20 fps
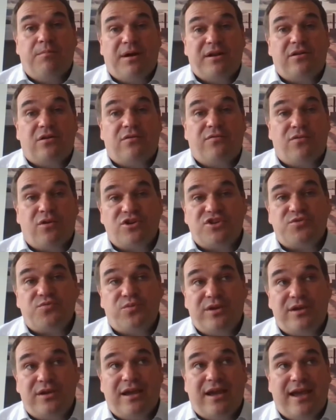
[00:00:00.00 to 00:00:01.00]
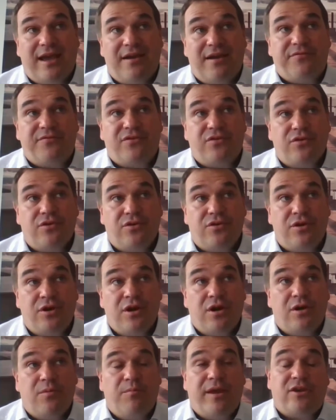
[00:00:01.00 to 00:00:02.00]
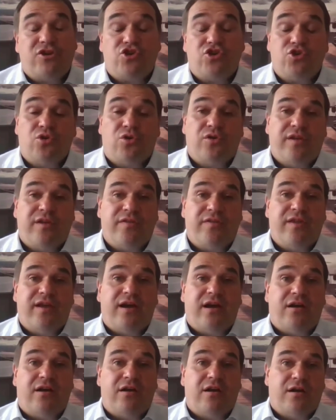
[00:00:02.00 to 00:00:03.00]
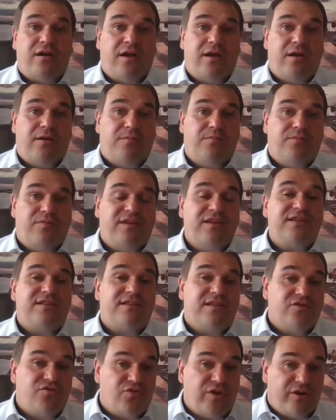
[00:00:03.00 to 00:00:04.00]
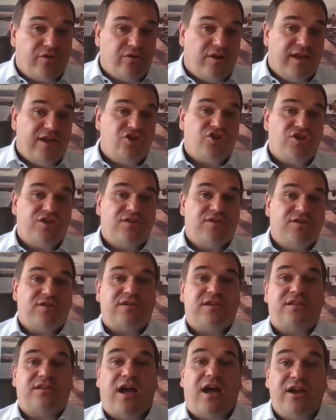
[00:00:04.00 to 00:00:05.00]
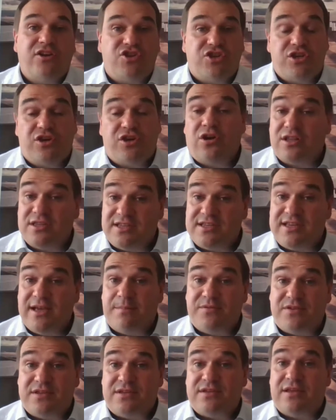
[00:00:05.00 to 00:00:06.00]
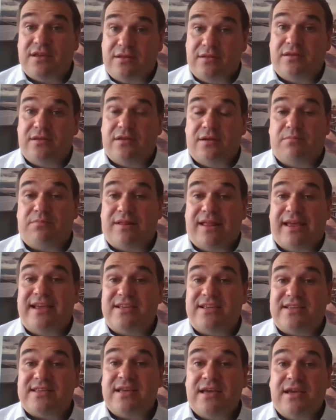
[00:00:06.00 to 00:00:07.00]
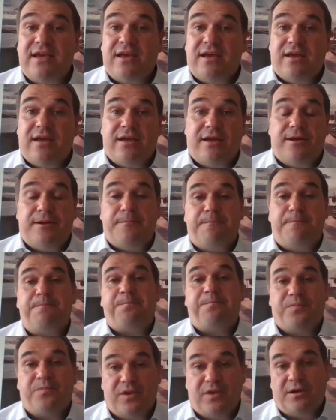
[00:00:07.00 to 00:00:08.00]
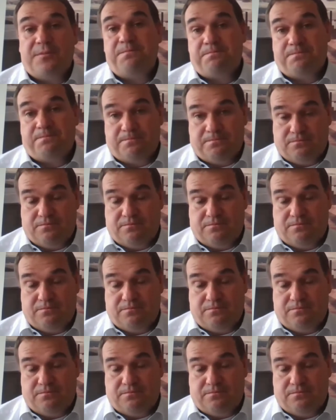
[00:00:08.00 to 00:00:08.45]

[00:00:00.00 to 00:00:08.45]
But of course, we have to make sure that there are distance regulations and hygiene concepts in place. Yeah.